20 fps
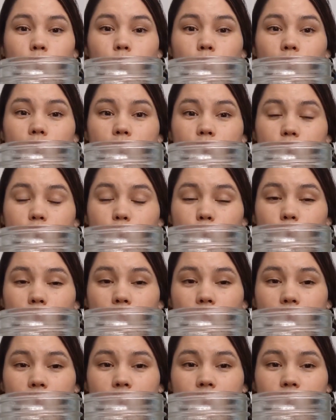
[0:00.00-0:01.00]
Which
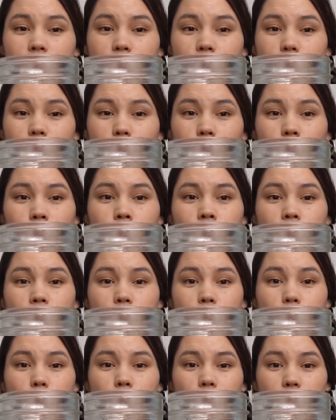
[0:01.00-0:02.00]
one grew
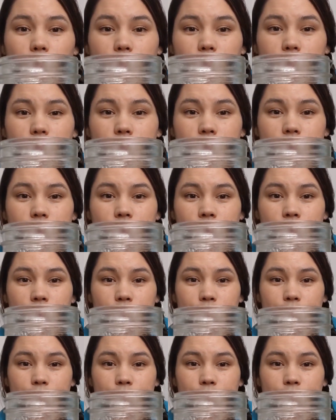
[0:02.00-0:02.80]
the worst?